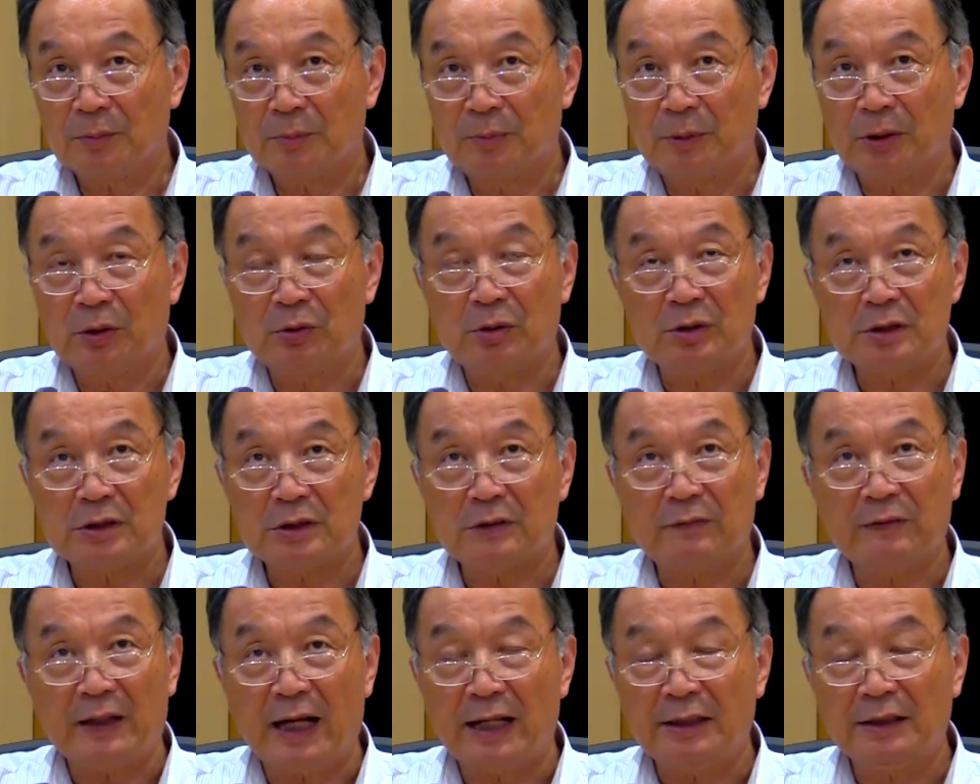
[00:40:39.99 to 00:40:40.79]
because
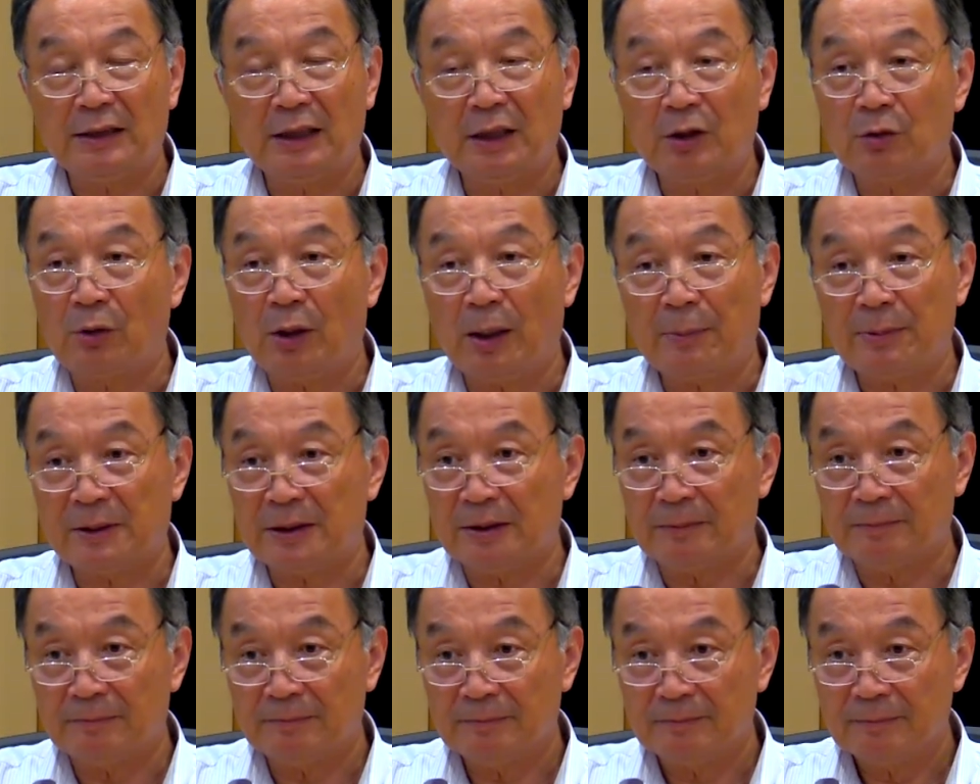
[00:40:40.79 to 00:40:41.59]
of
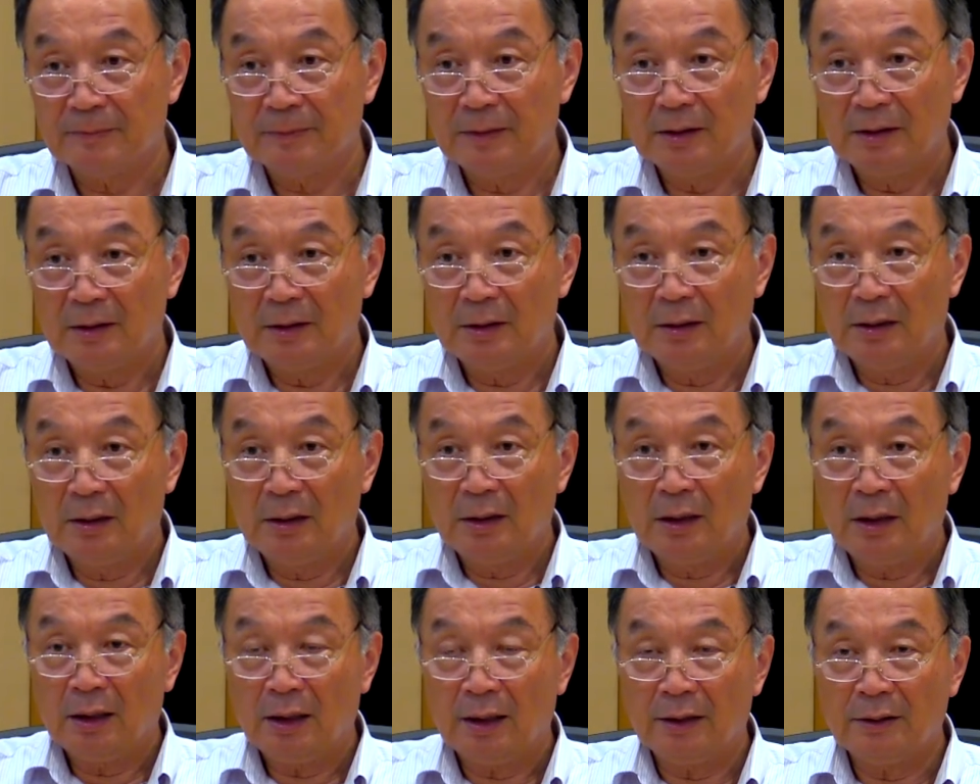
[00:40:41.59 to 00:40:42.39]
anti-corruption,
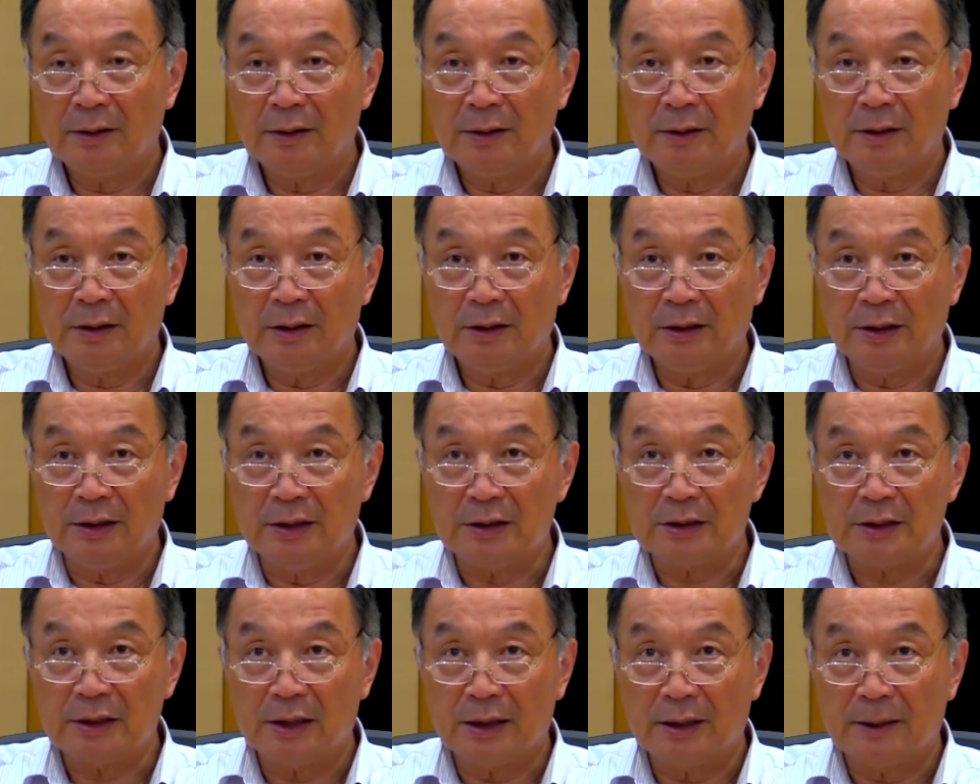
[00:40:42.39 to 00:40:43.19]
and
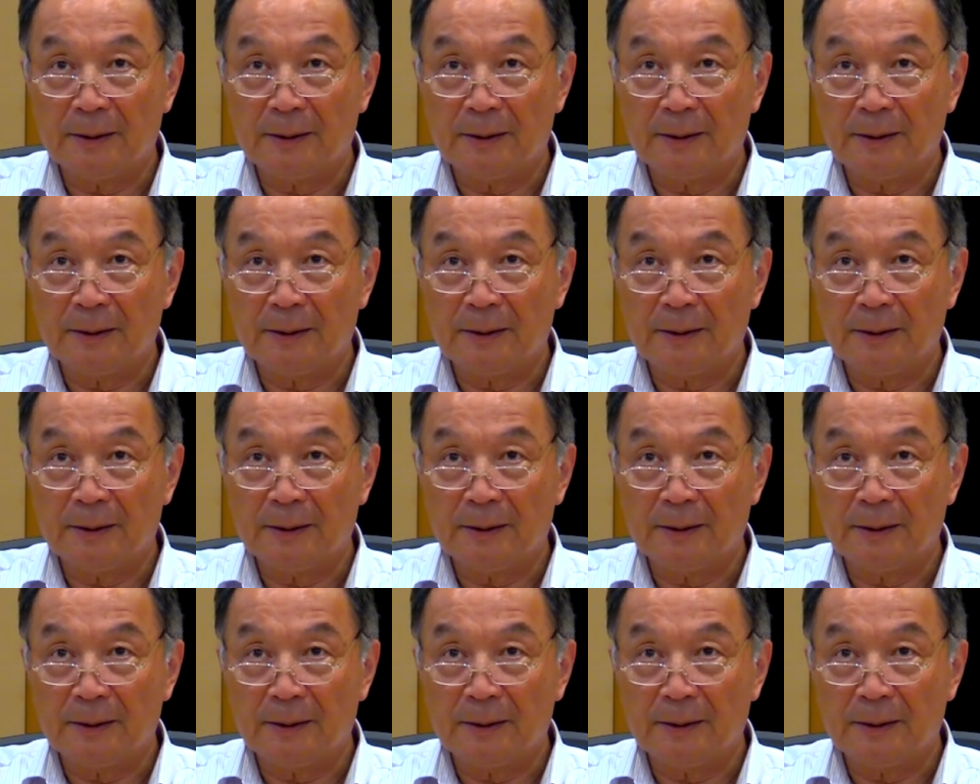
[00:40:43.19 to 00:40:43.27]
this